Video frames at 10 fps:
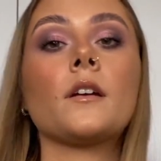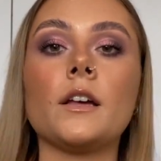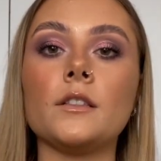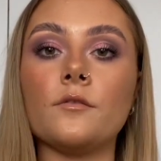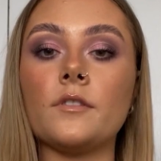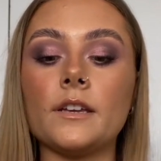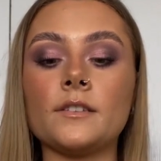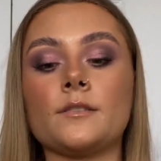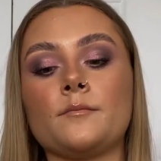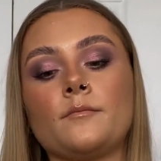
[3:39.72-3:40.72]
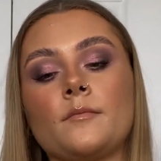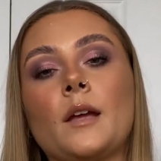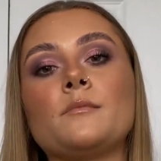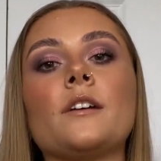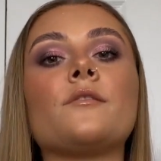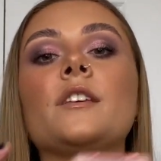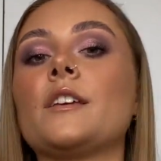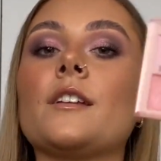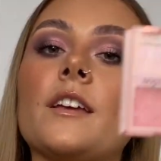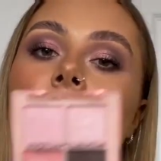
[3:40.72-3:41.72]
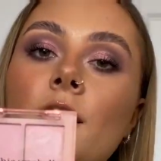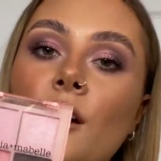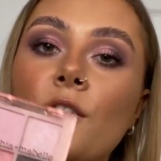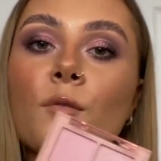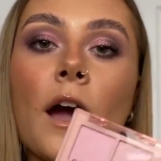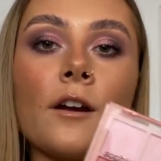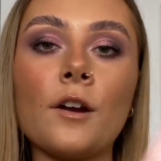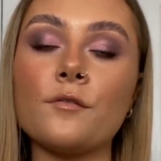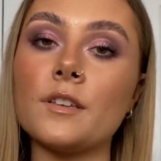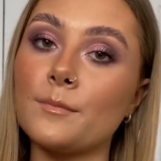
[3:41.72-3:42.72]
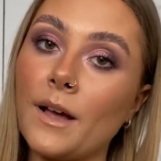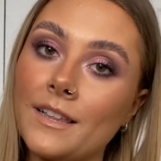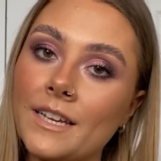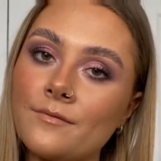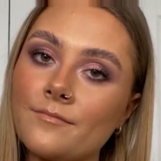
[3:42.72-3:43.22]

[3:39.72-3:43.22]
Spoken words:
I love this. I'm definitely going to get a lot of wear out of this palette.